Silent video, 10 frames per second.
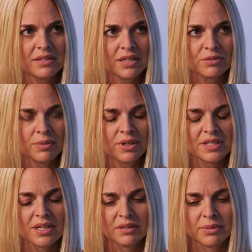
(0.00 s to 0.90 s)
Dr. Marty
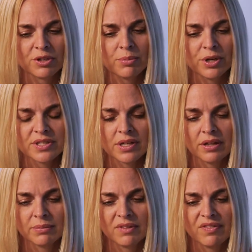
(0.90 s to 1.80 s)
Seligman, or Martin
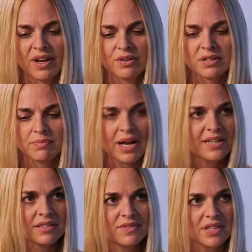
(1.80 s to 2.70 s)
Seligman, founded
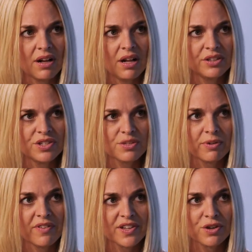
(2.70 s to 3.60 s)
positive psychology. He's a
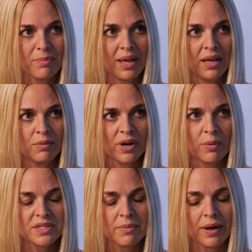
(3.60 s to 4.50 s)
professor at Penn, where I
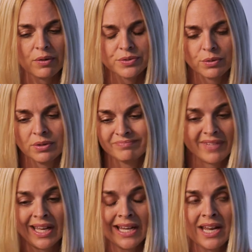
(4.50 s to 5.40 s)
went to medical school.
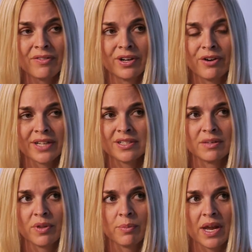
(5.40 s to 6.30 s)
Mm-hmm. And I never interacted with
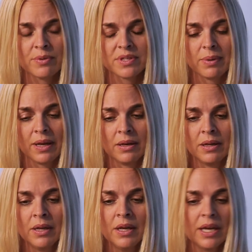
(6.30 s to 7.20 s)
him when I was at Penn.
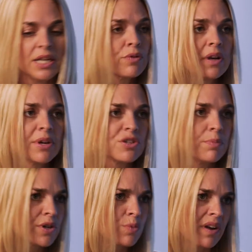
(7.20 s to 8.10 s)
And he's written a bunch of
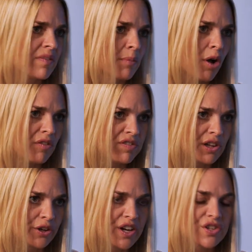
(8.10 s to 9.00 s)
books, one of them called
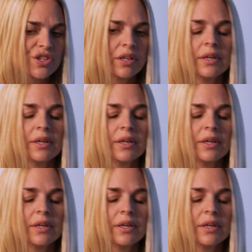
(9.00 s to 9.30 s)
Flourish.